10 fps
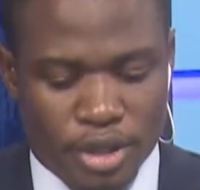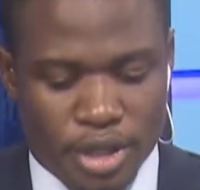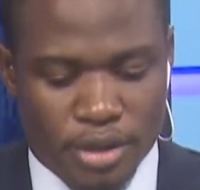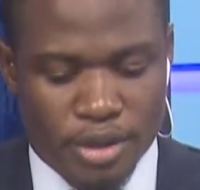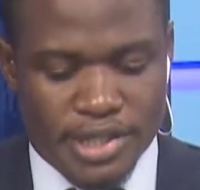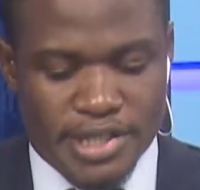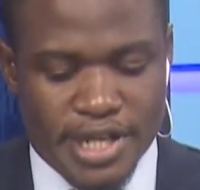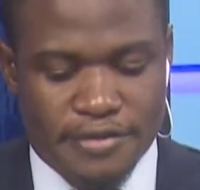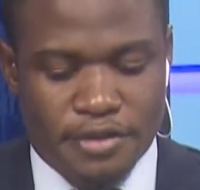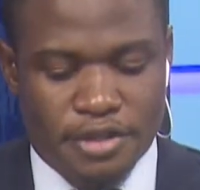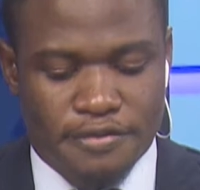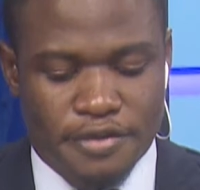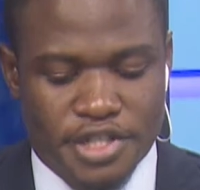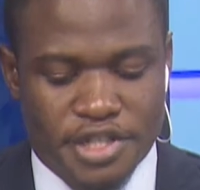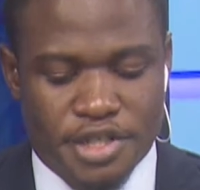All is set for the
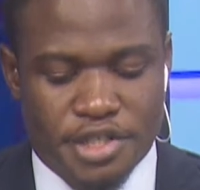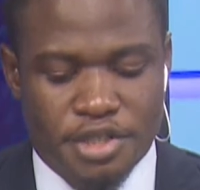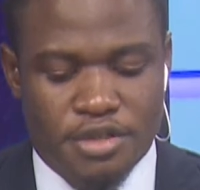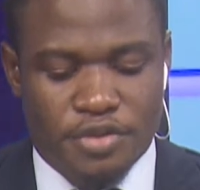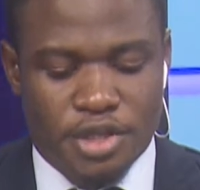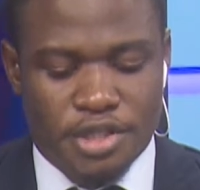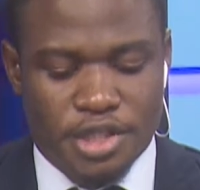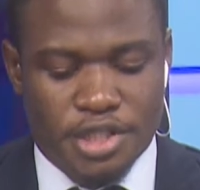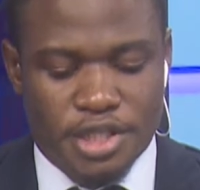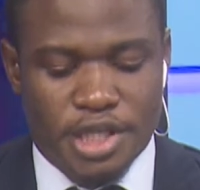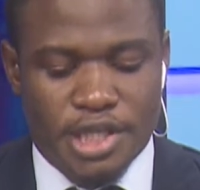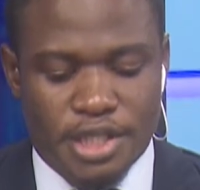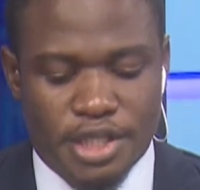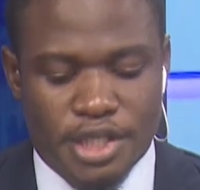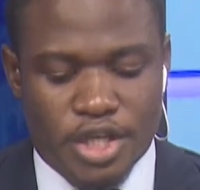first edition of the
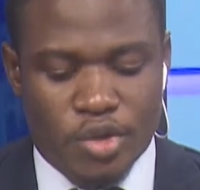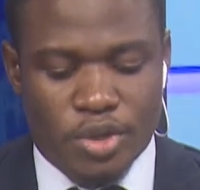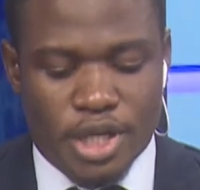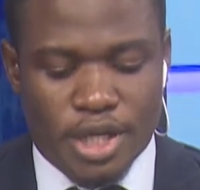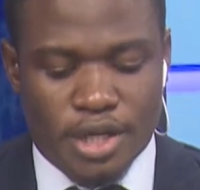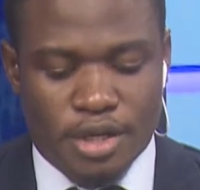GGED COCA